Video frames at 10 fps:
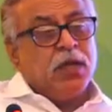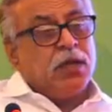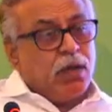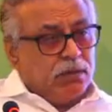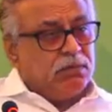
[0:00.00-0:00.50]

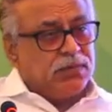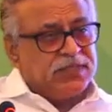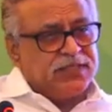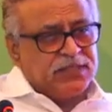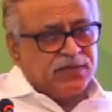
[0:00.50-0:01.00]
Now,
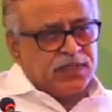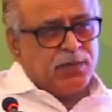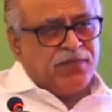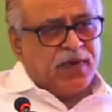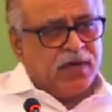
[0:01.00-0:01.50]
this is some
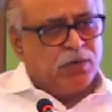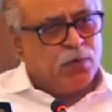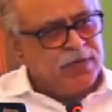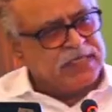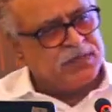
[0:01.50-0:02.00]
of our
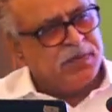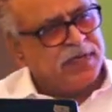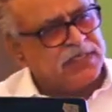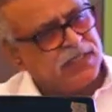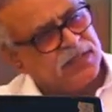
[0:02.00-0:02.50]
own
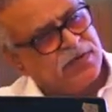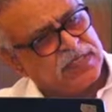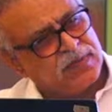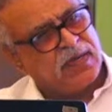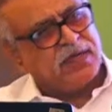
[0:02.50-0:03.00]
experience in
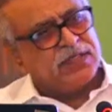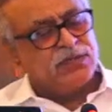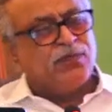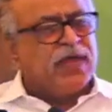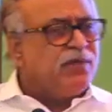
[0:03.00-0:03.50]
transplantation,
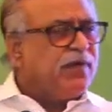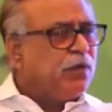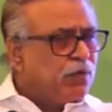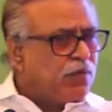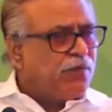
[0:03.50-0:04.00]
where we
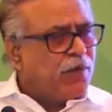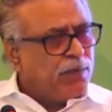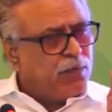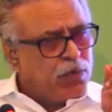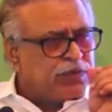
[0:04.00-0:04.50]
look for
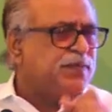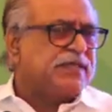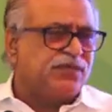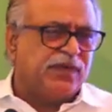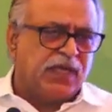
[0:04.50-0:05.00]
more
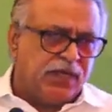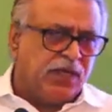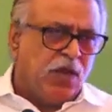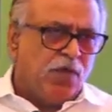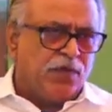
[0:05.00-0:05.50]
specifically
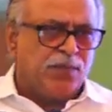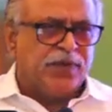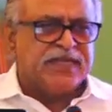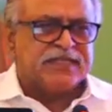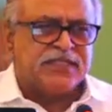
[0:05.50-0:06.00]
for
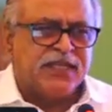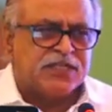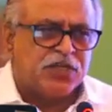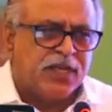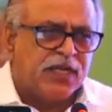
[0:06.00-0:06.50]
pre-existing
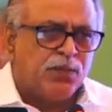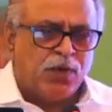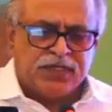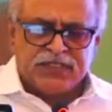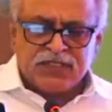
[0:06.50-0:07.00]
HLA
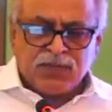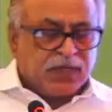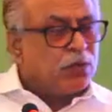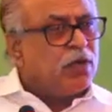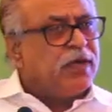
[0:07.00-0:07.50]
antibodies is
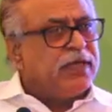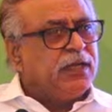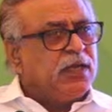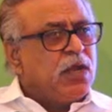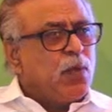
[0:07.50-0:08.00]
particularly
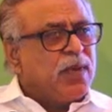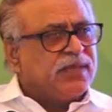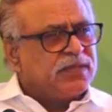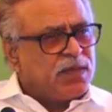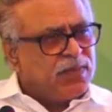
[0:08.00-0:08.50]

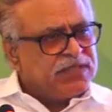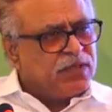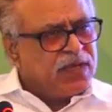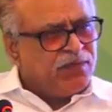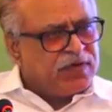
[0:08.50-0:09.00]
when somebody is
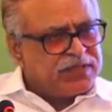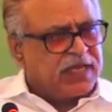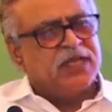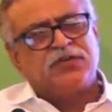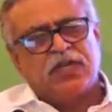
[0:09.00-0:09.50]
looking for a
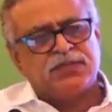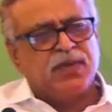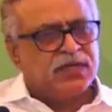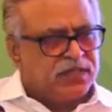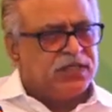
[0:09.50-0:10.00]
second
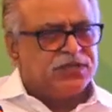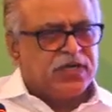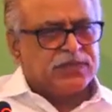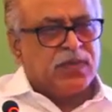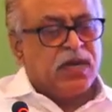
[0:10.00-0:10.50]
transplant, third
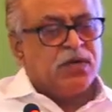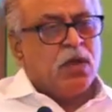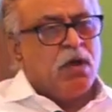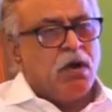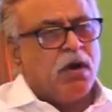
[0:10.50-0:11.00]
transplant,
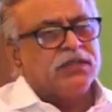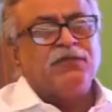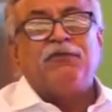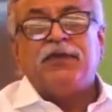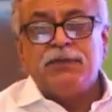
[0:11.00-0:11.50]
or the
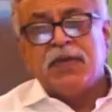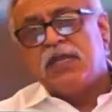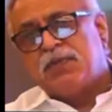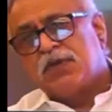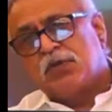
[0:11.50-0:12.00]

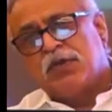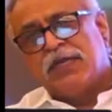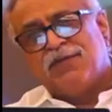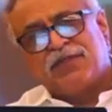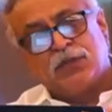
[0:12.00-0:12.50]
female
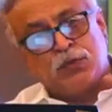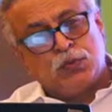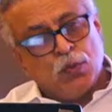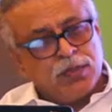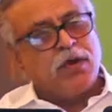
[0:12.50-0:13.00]
particularly when the
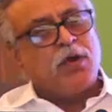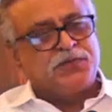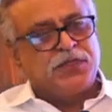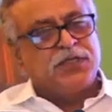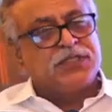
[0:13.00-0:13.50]
donor
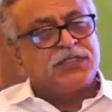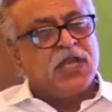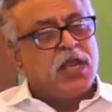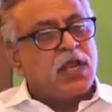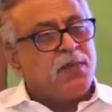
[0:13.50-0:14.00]
option is
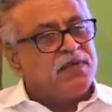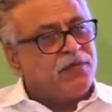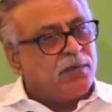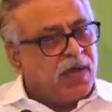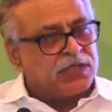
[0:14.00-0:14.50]
coming
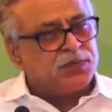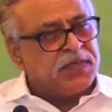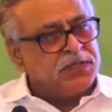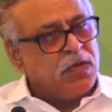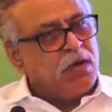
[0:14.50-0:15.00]
from
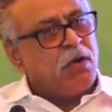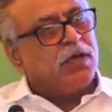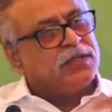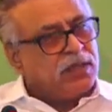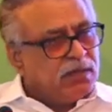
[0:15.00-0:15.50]
husband
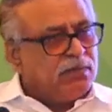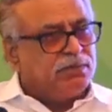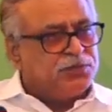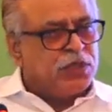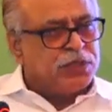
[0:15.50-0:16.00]
or the
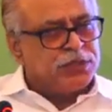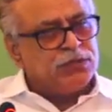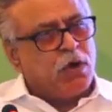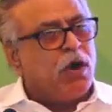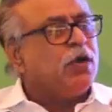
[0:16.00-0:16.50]

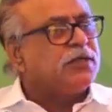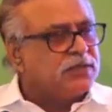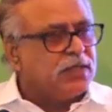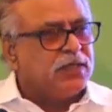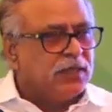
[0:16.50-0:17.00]
children or
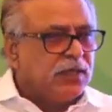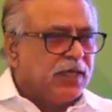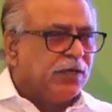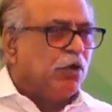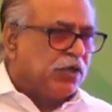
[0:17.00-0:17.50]
the
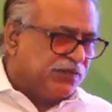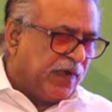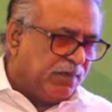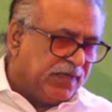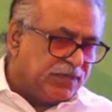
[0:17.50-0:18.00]
in-laws
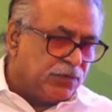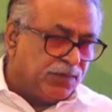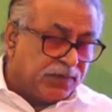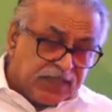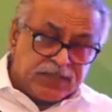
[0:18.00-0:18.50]
family. So
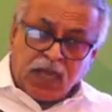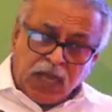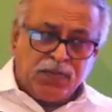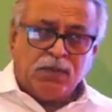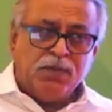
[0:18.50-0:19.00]
there is a
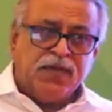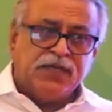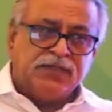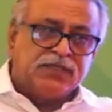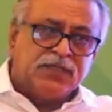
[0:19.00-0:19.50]
high
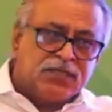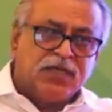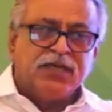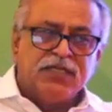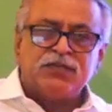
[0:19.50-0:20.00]
probability that this
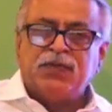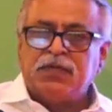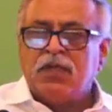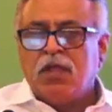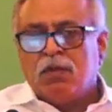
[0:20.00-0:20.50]
lady has
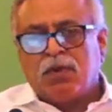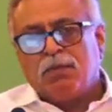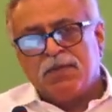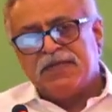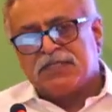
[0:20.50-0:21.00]
been
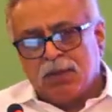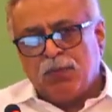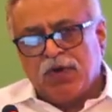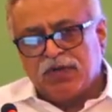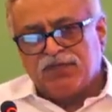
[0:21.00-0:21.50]
probably some
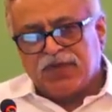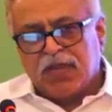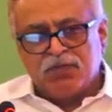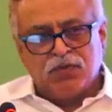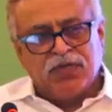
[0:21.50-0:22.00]
point of
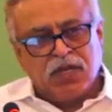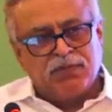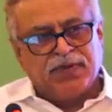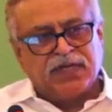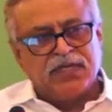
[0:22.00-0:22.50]
time during her
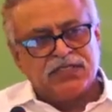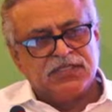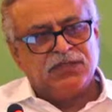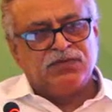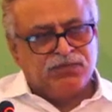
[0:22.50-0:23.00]

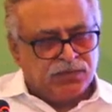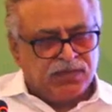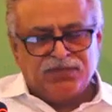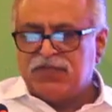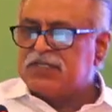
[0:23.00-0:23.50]
pregnancy,
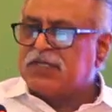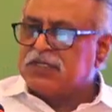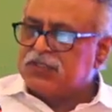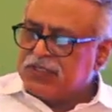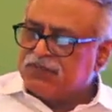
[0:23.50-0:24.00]
if she is
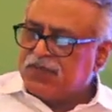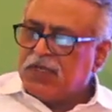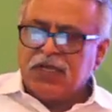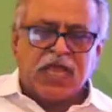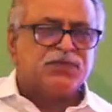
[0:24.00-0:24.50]
conceived,
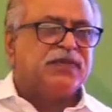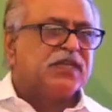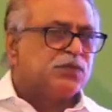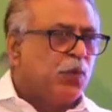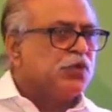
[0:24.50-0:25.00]
has been
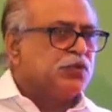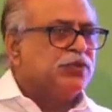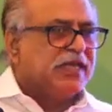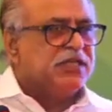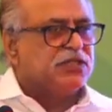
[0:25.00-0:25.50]
exposed to
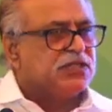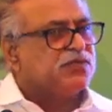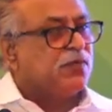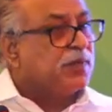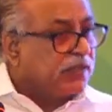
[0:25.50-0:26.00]
the antigens
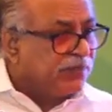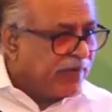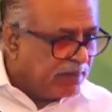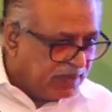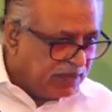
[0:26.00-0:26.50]
from the other
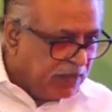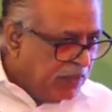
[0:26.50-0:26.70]
family.